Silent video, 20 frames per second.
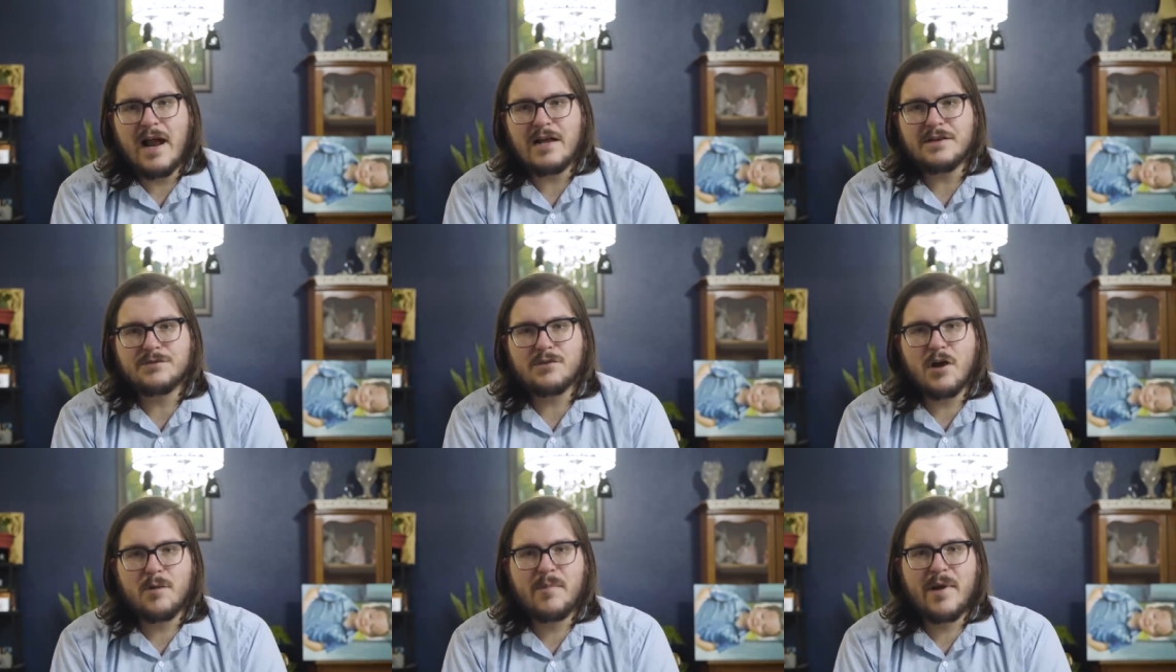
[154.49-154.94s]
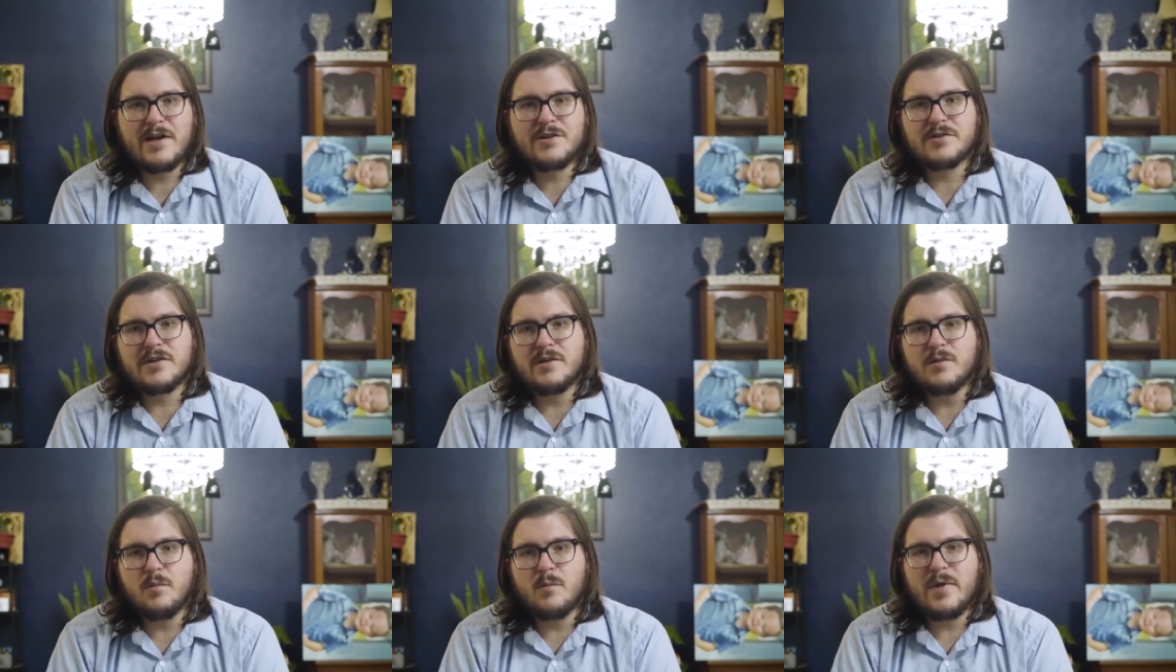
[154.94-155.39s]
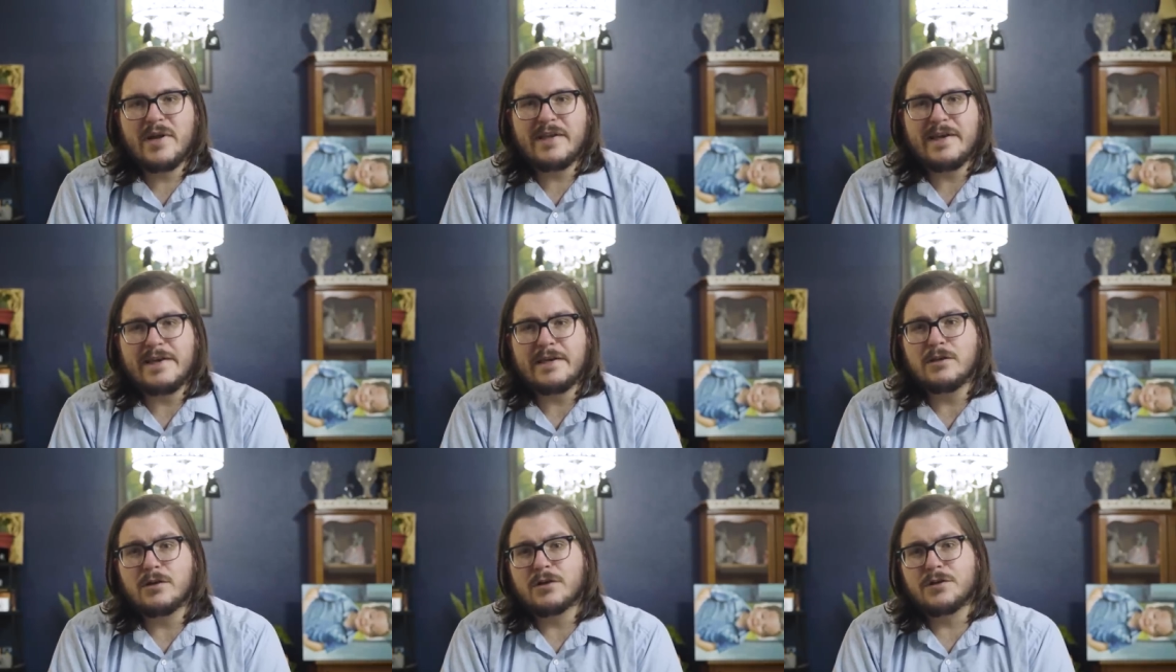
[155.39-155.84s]
As for our patron, we
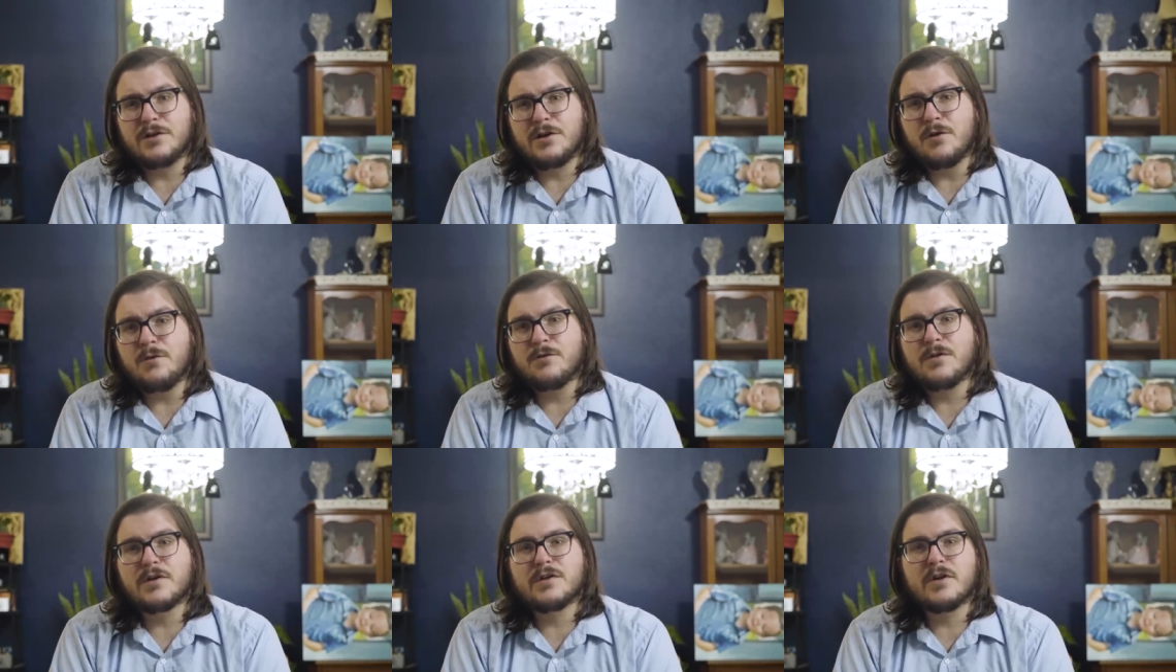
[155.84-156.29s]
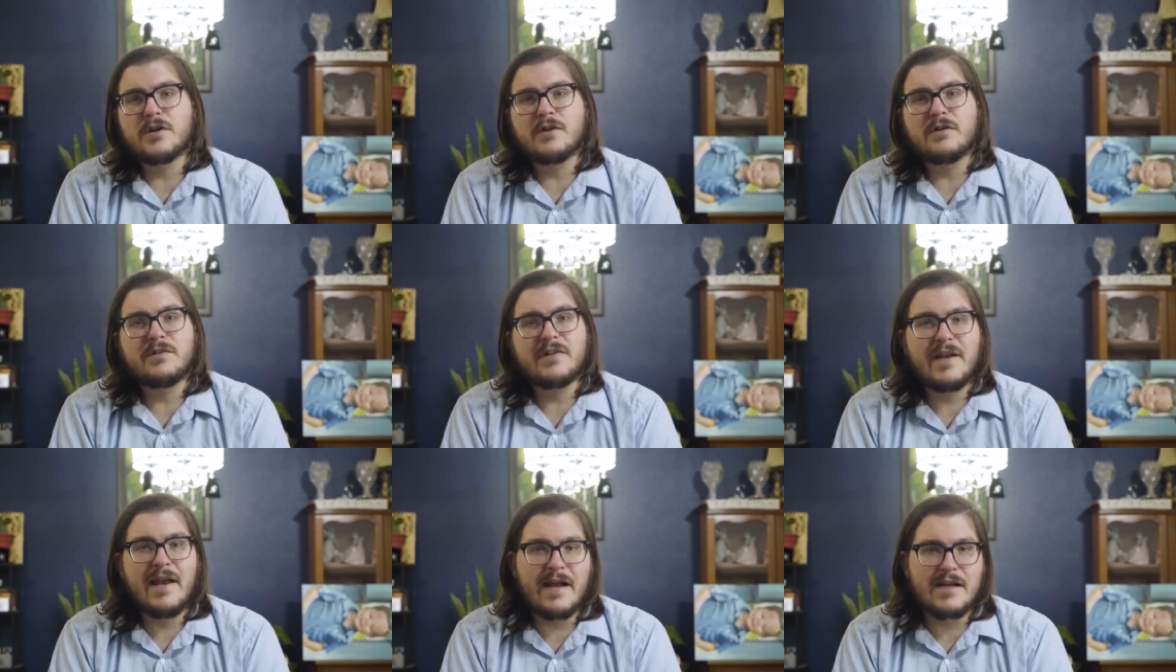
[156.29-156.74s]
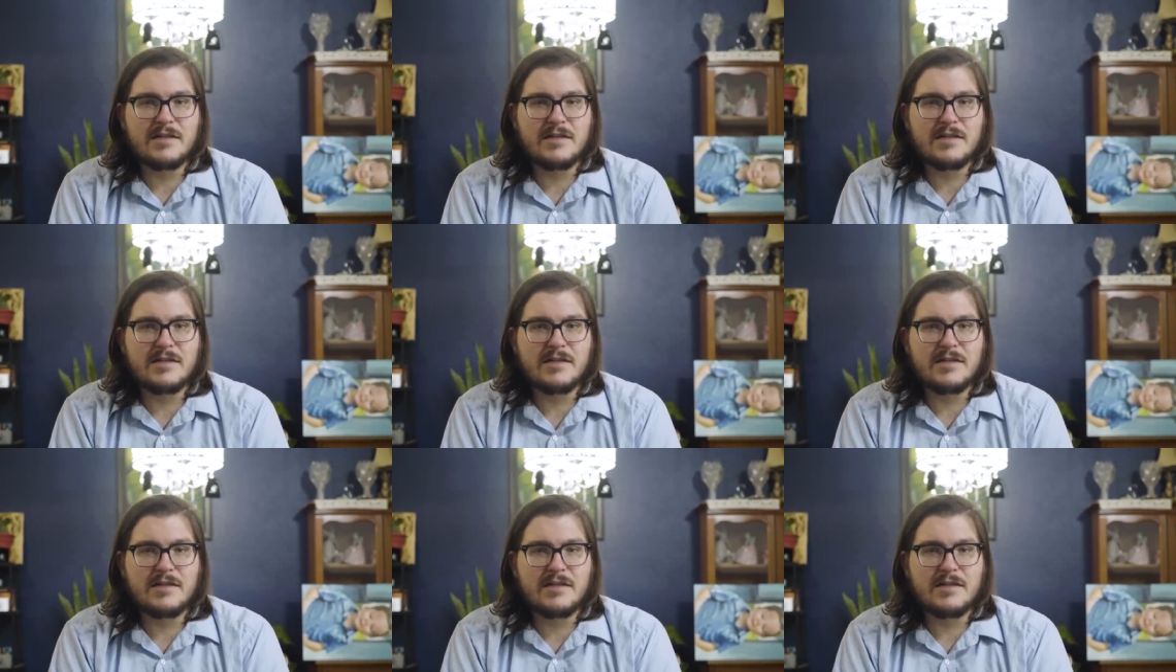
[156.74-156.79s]
need look no further than